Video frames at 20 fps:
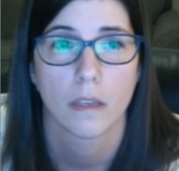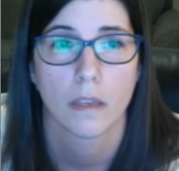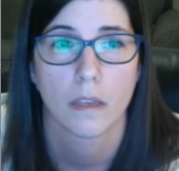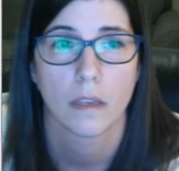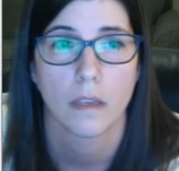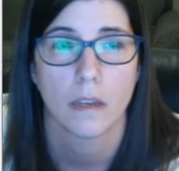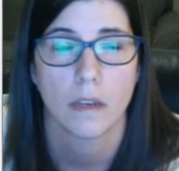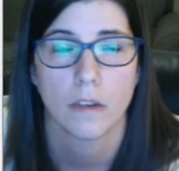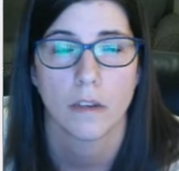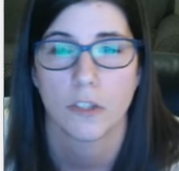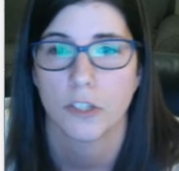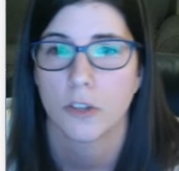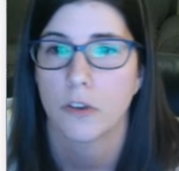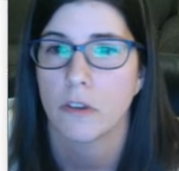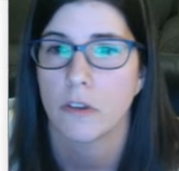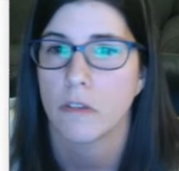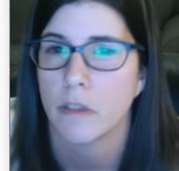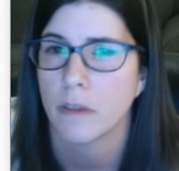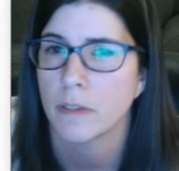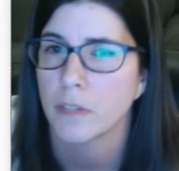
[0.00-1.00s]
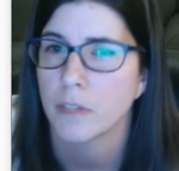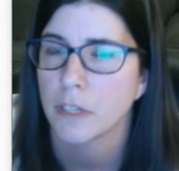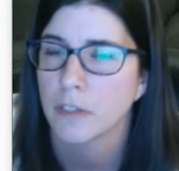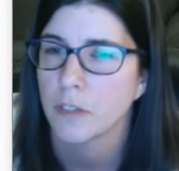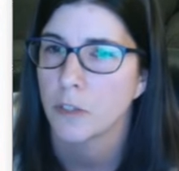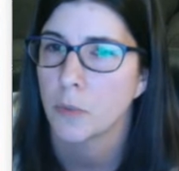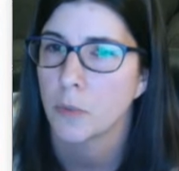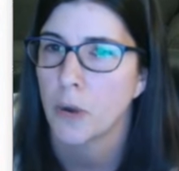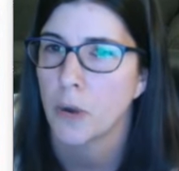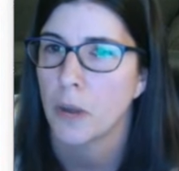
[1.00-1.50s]
And I'll show you this
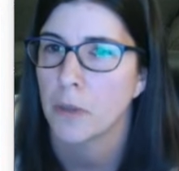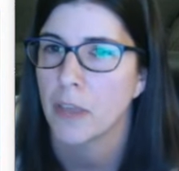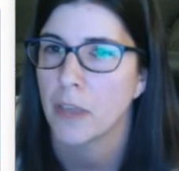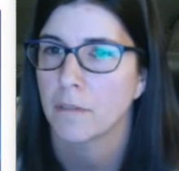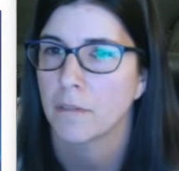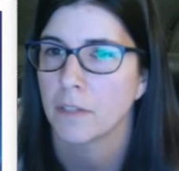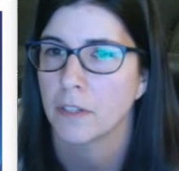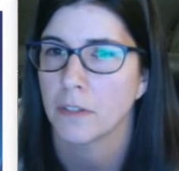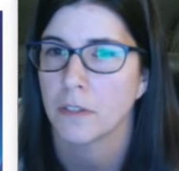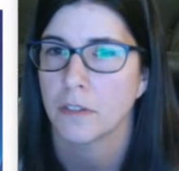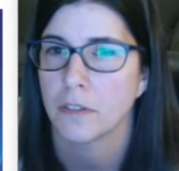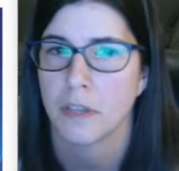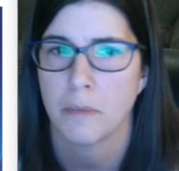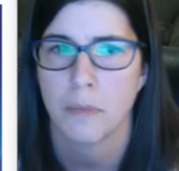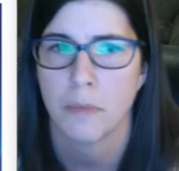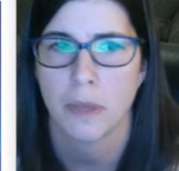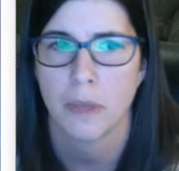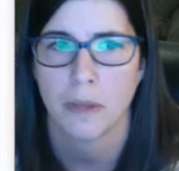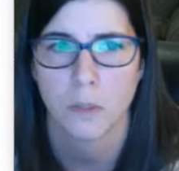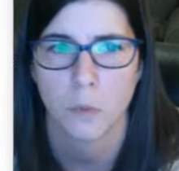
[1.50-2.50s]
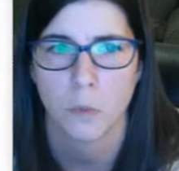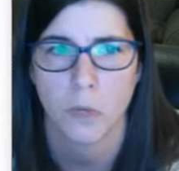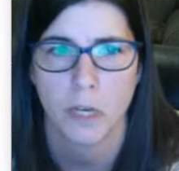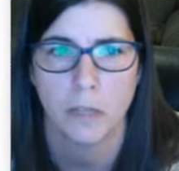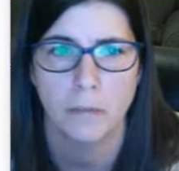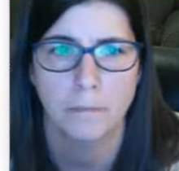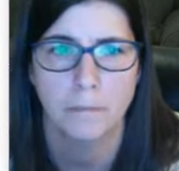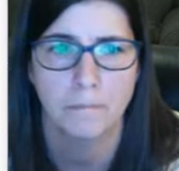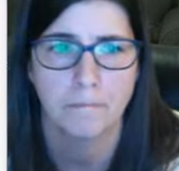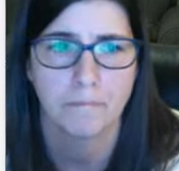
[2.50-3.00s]
because you'll probably have to do the same thing as
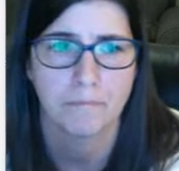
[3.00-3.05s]
well.